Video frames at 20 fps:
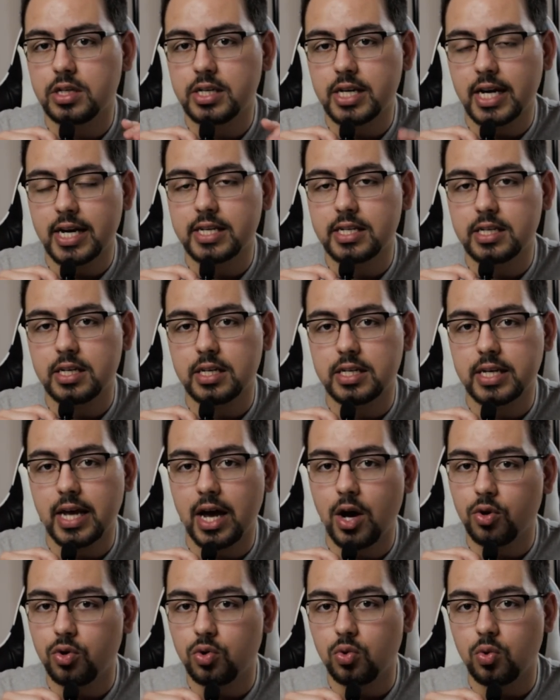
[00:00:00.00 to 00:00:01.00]
test this
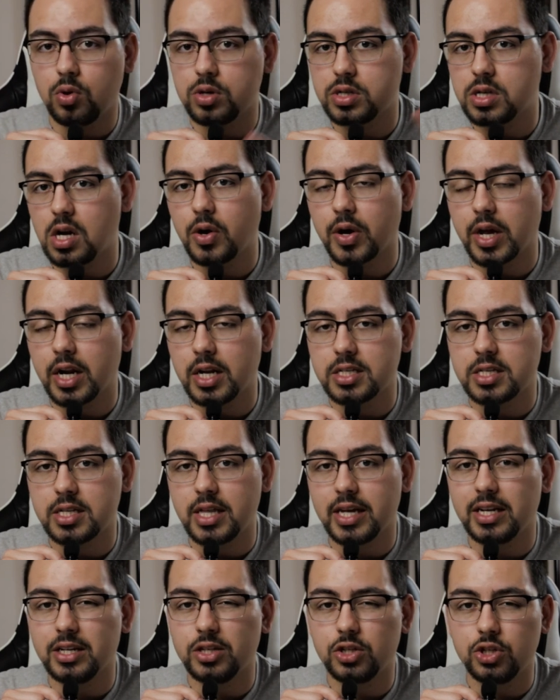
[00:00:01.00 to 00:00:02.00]
outdoors, and I'll get into
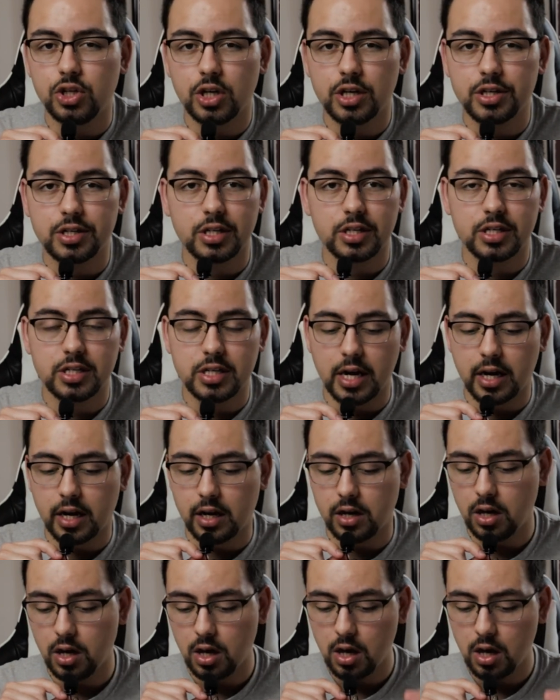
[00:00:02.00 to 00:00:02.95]
that in just a second.